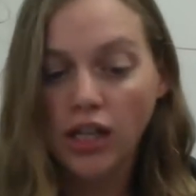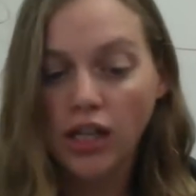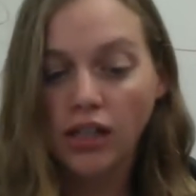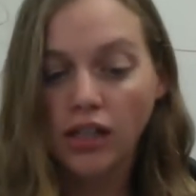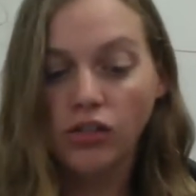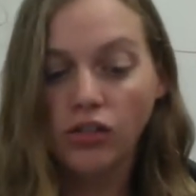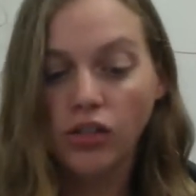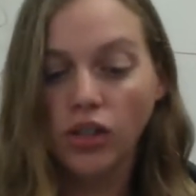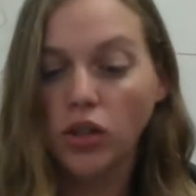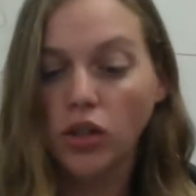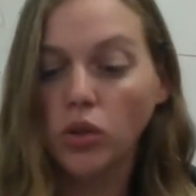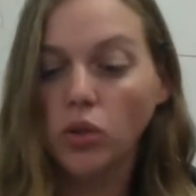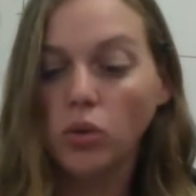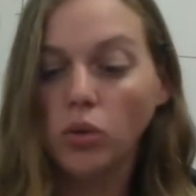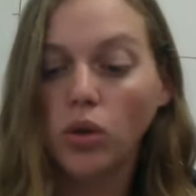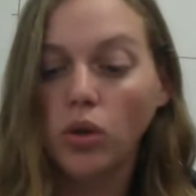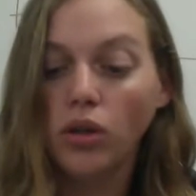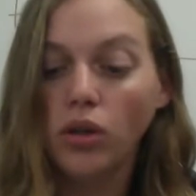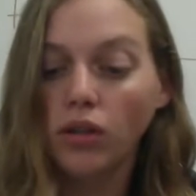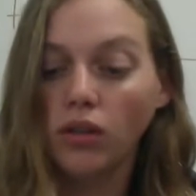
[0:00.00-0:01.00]

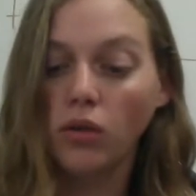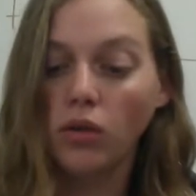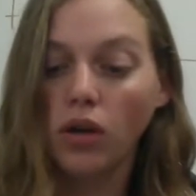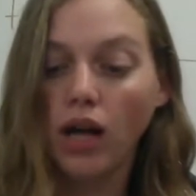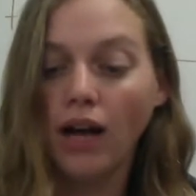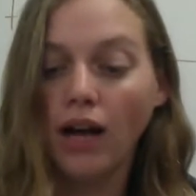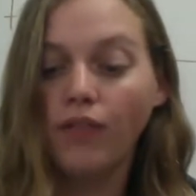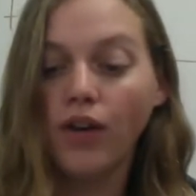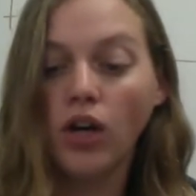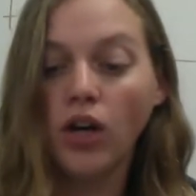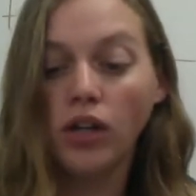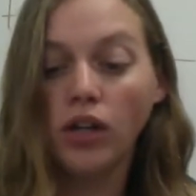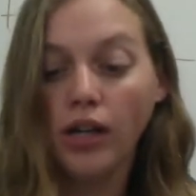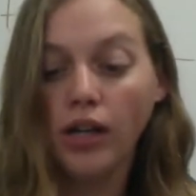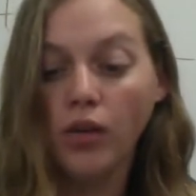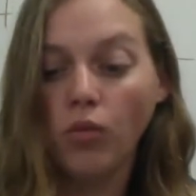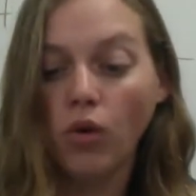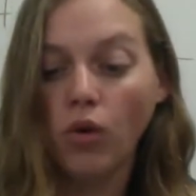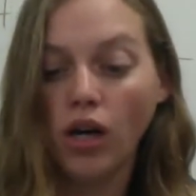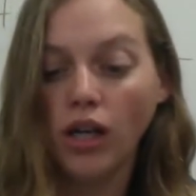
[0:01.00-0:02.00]
So I've already
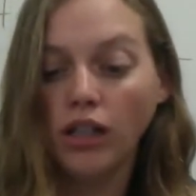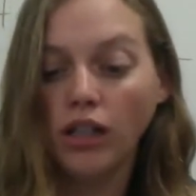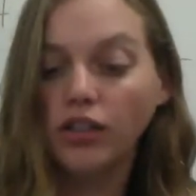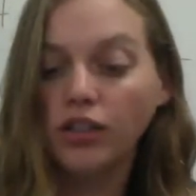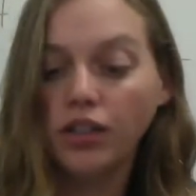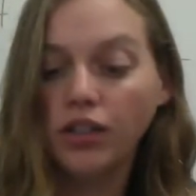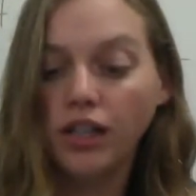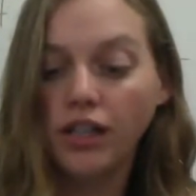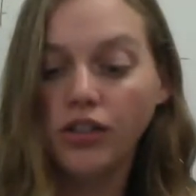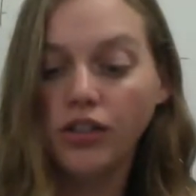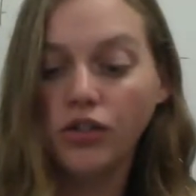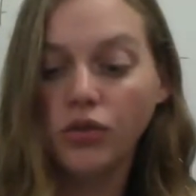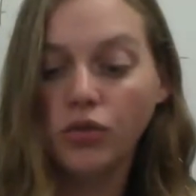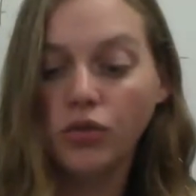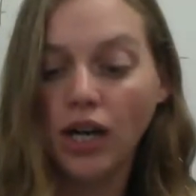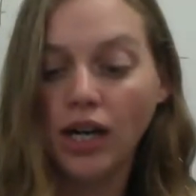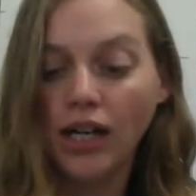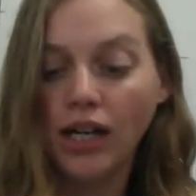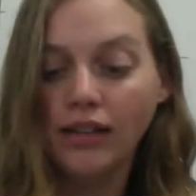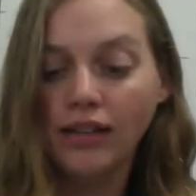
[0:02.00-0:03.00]
washed and
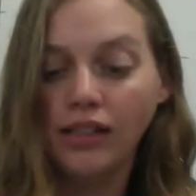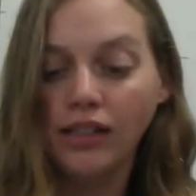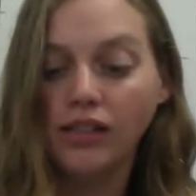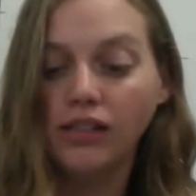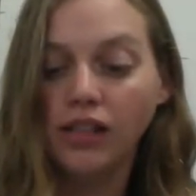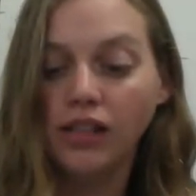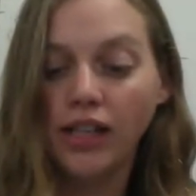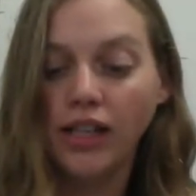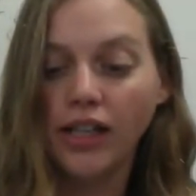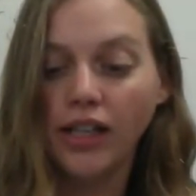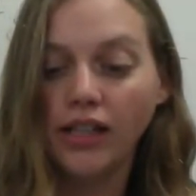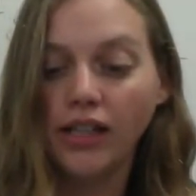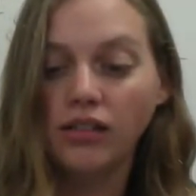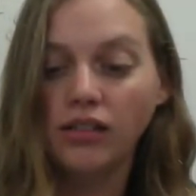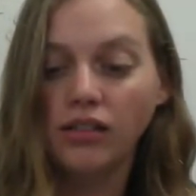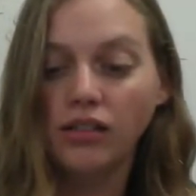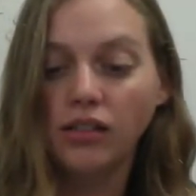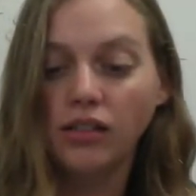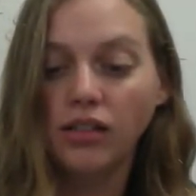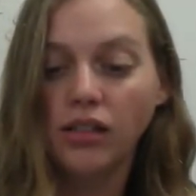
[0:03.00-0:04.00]
dried these
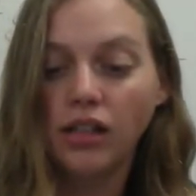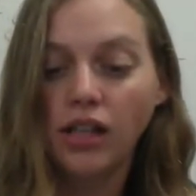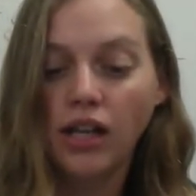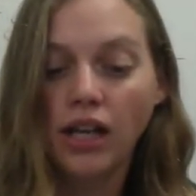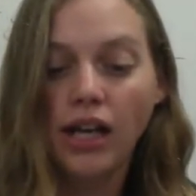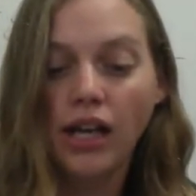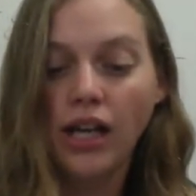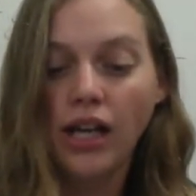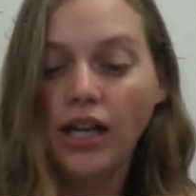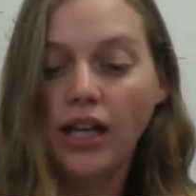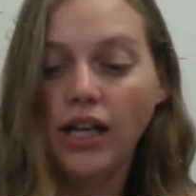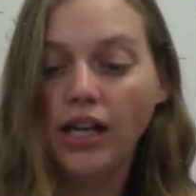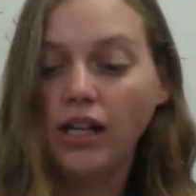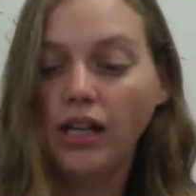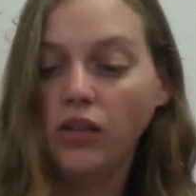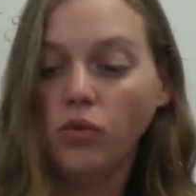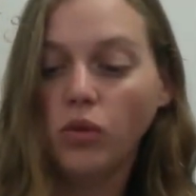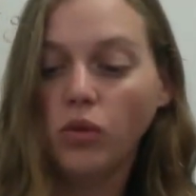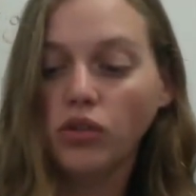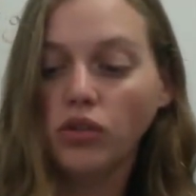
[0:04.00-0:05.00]
eggs,
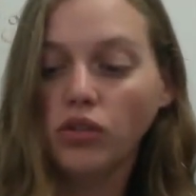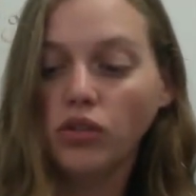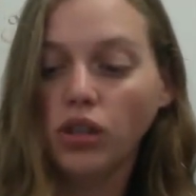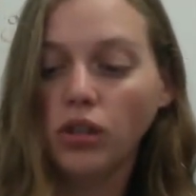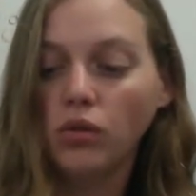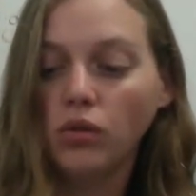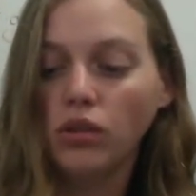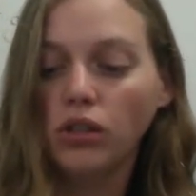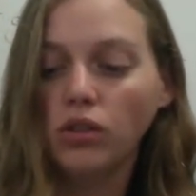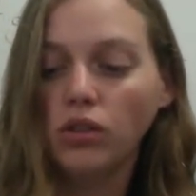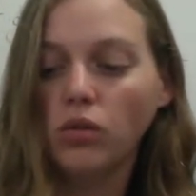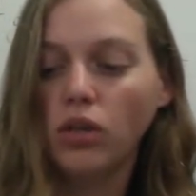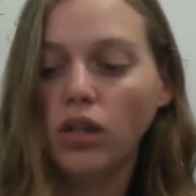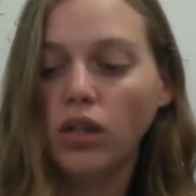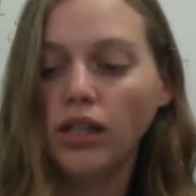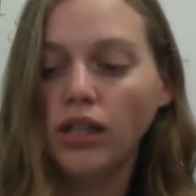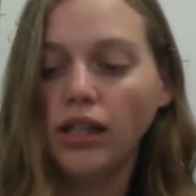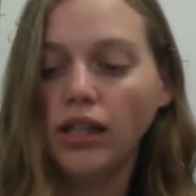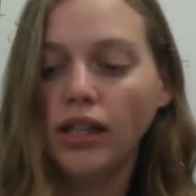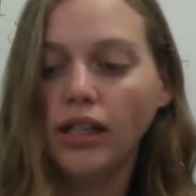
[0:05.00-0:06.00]
and we'll start with your
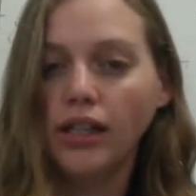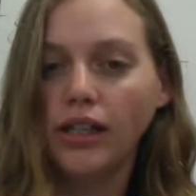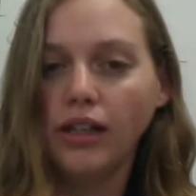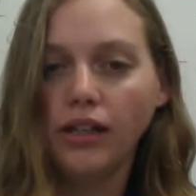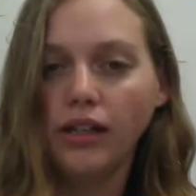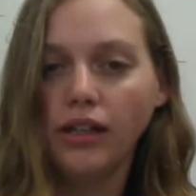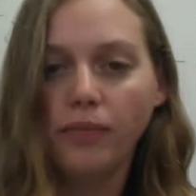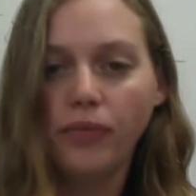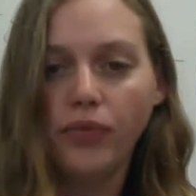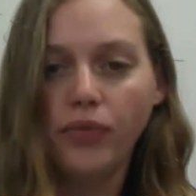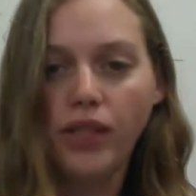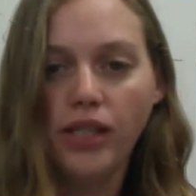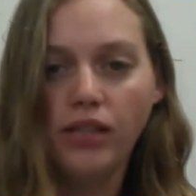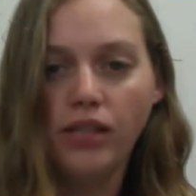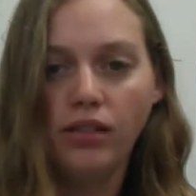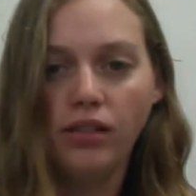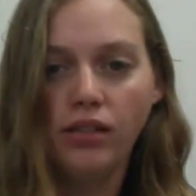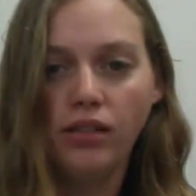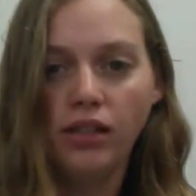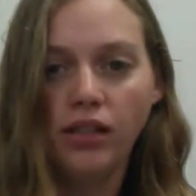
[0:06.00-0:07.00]
water egg.
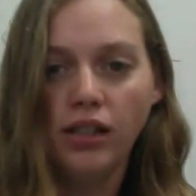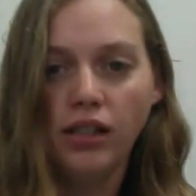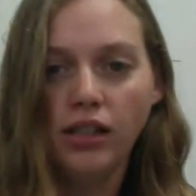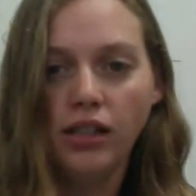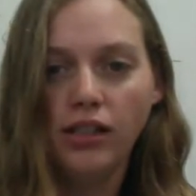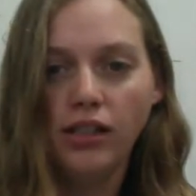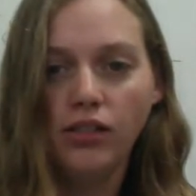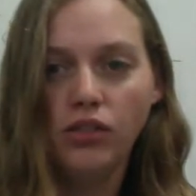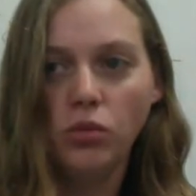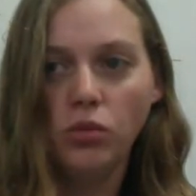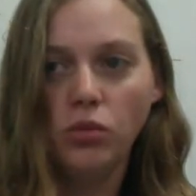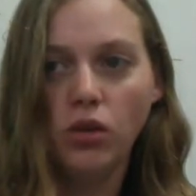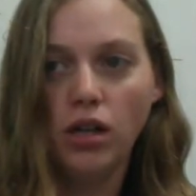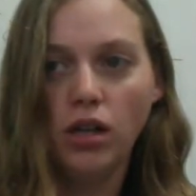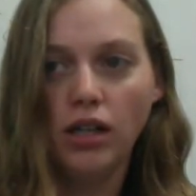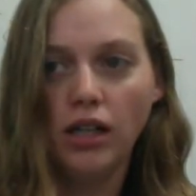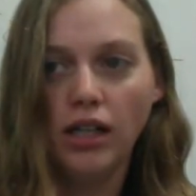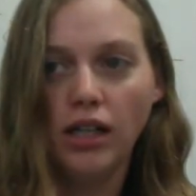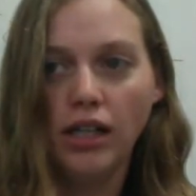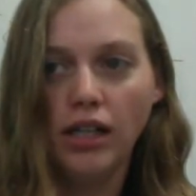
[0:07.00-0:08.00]
This is the
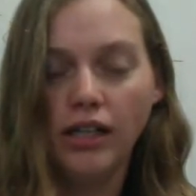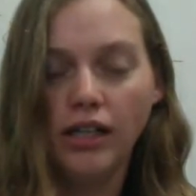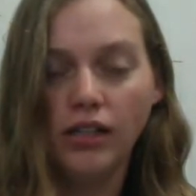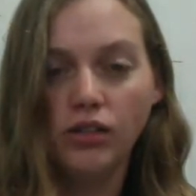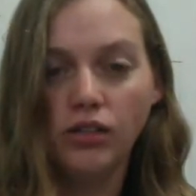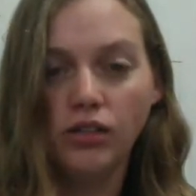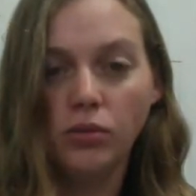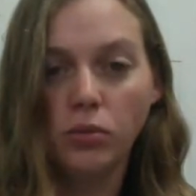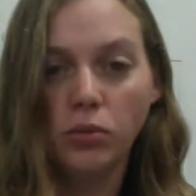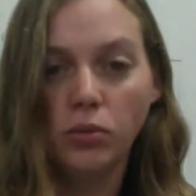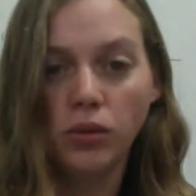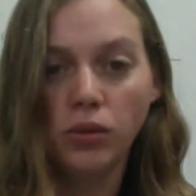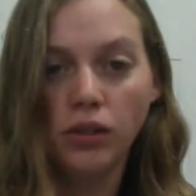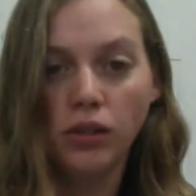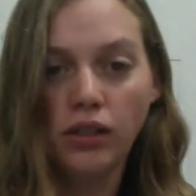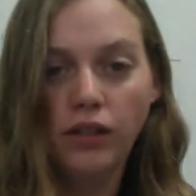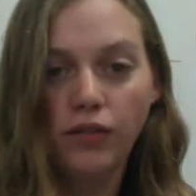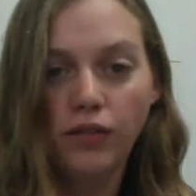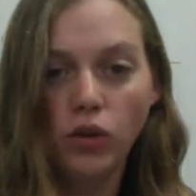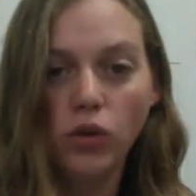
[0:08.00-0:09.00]
water egg. It's
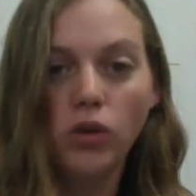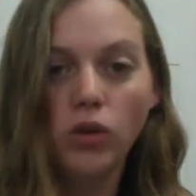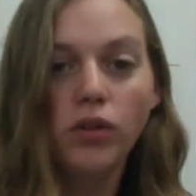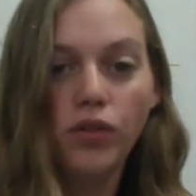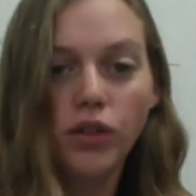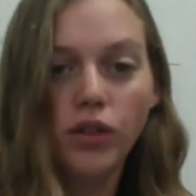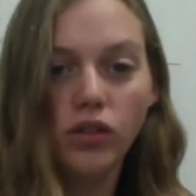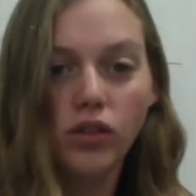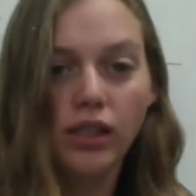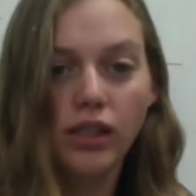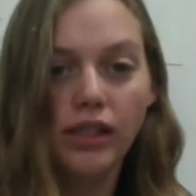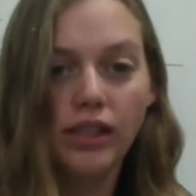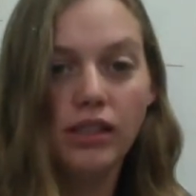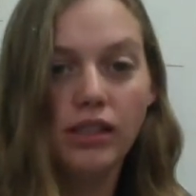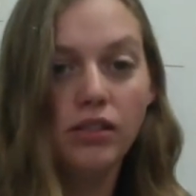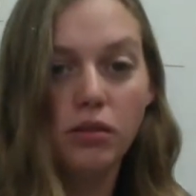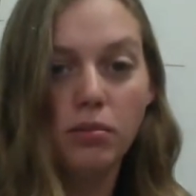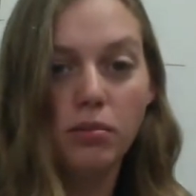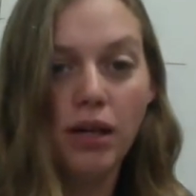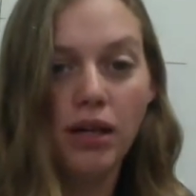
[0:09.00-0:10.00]
really full. It feels like it
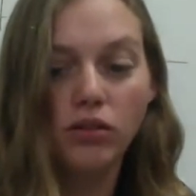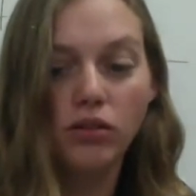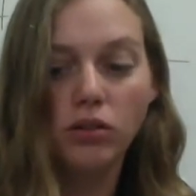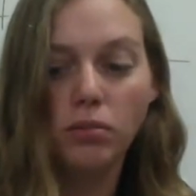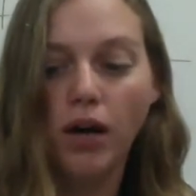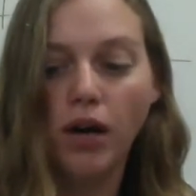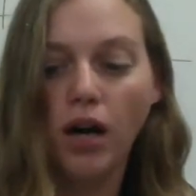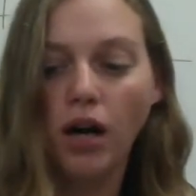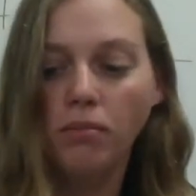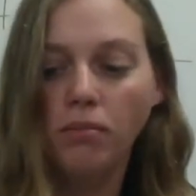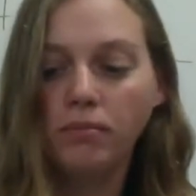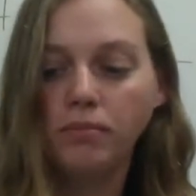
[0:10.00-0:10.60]
is about to pop.